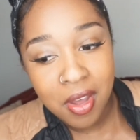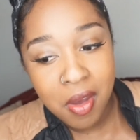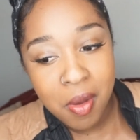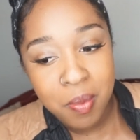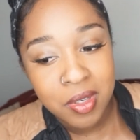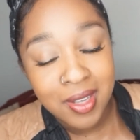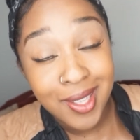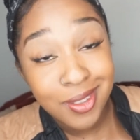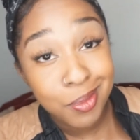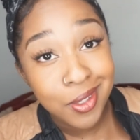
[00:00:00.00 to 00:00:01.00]
um,
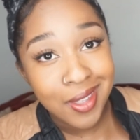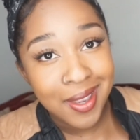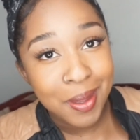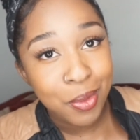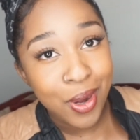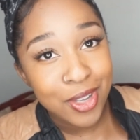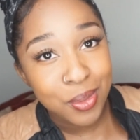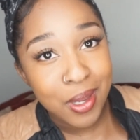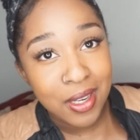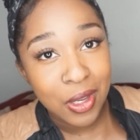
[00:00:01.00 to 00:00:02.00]
next month I am
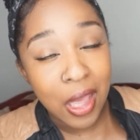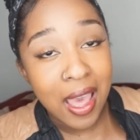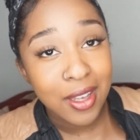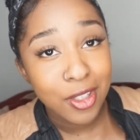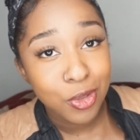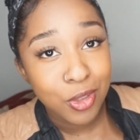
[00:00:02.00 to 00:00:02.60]
graduating college,